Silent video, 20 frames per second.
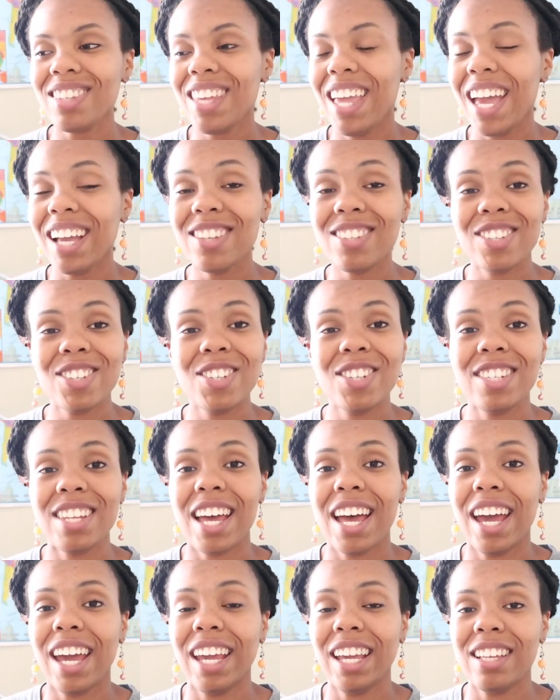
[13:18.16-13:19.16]

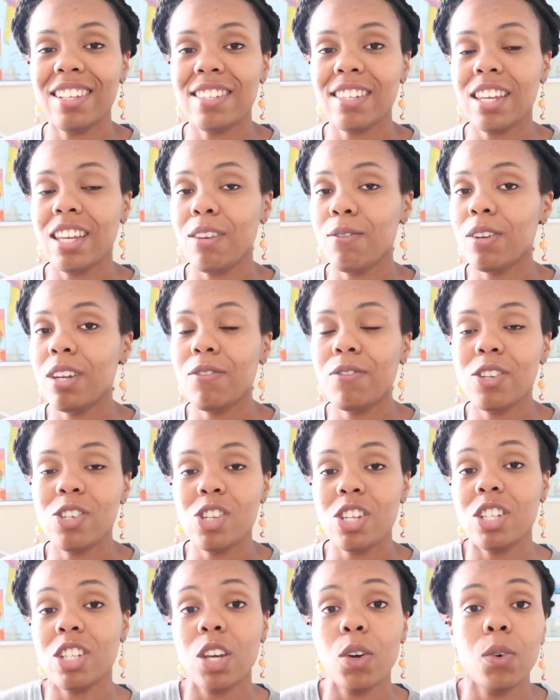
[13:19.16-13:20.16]
Exercise, even if
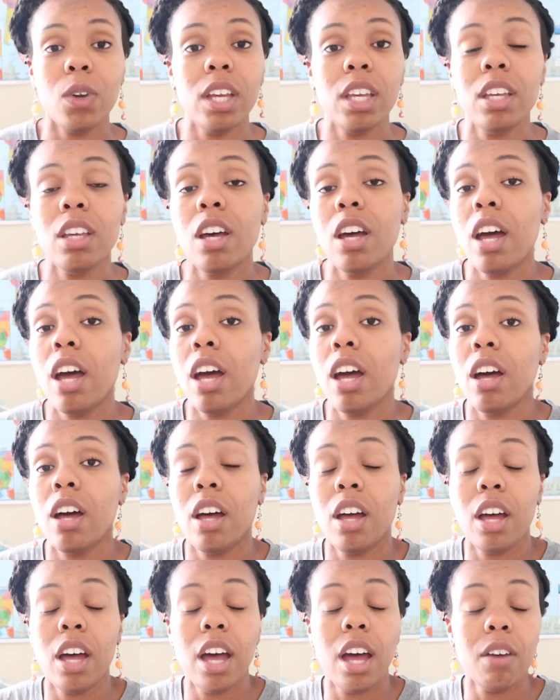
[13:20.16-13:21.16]
it's just going
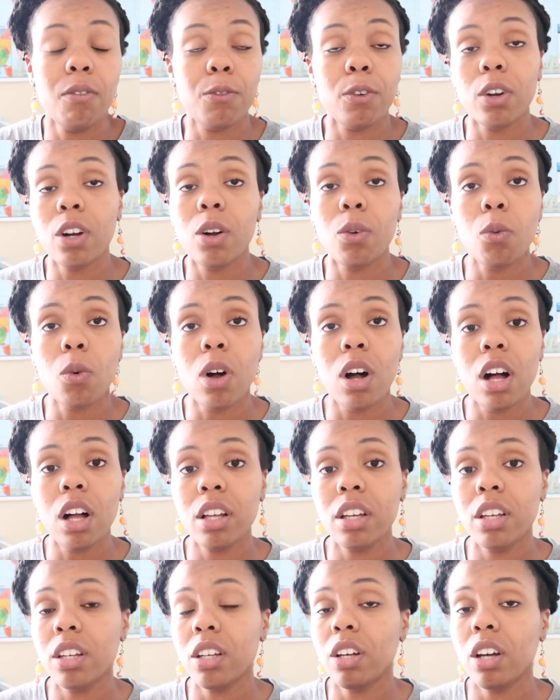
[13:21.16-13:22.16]
for a
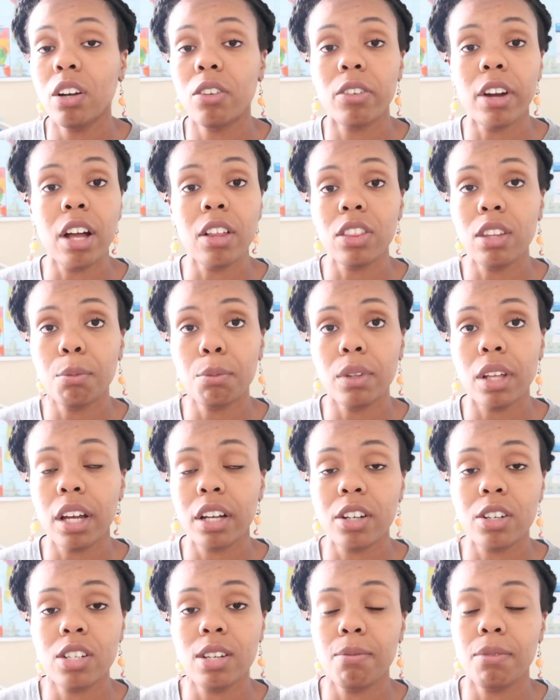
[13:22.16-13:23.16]
walk around the
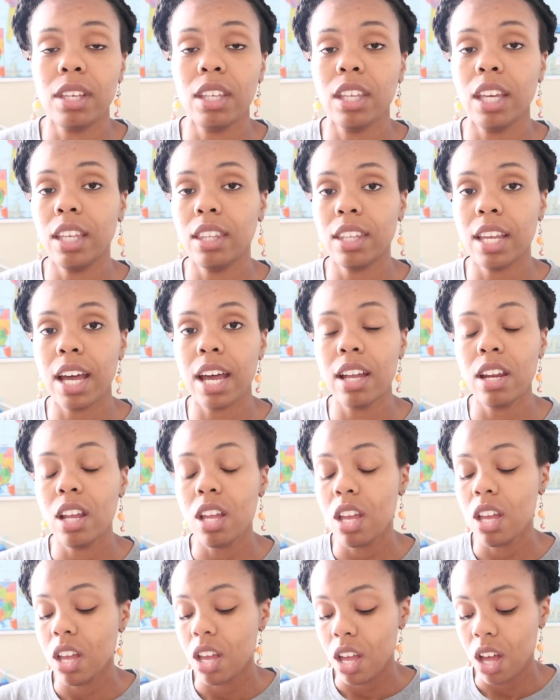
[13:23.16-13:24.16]
block or something like that.
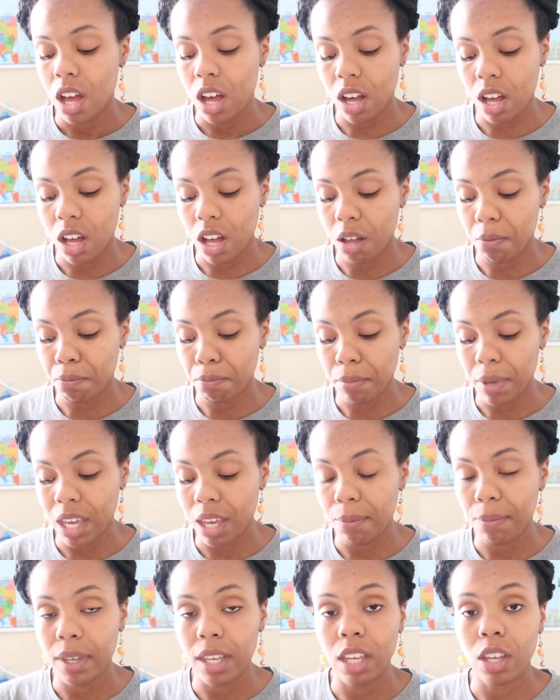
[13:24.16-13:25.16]

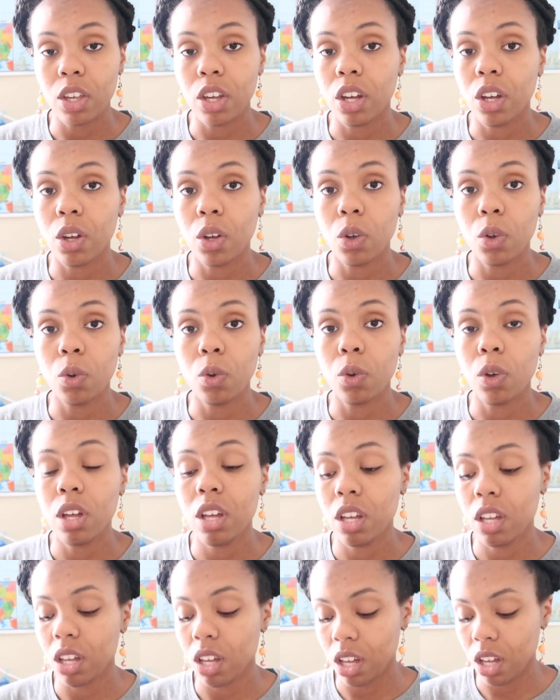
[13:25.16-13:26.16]
Maybe go
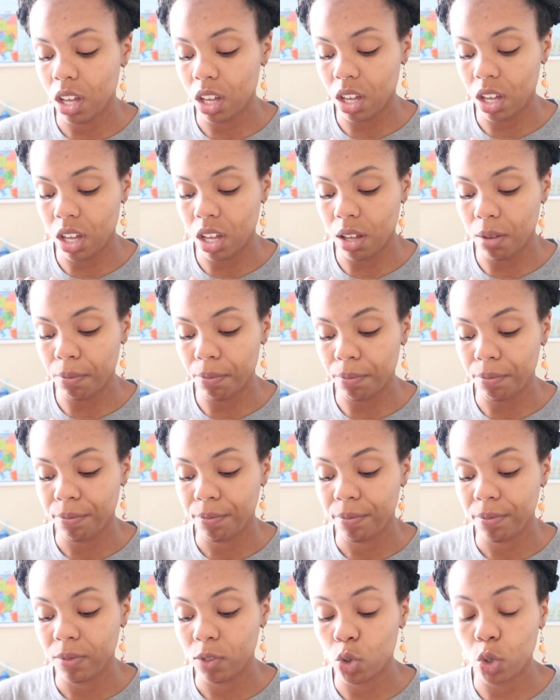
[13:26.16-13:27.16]

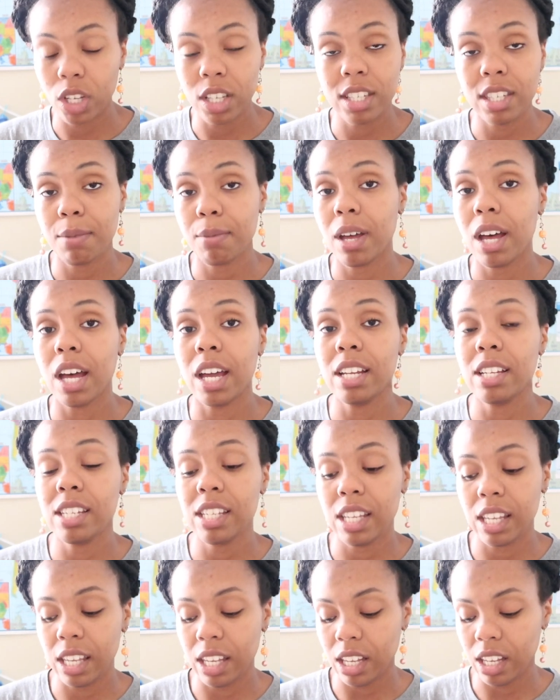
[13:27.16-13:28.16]
drink some hot
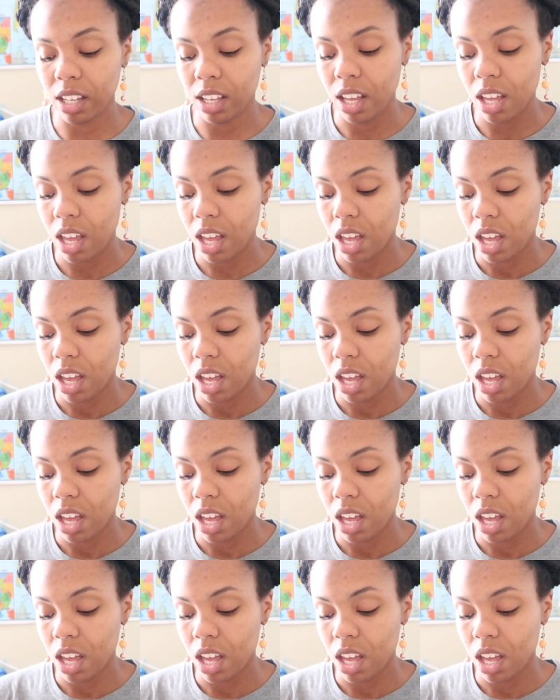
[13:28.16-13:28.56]
tea,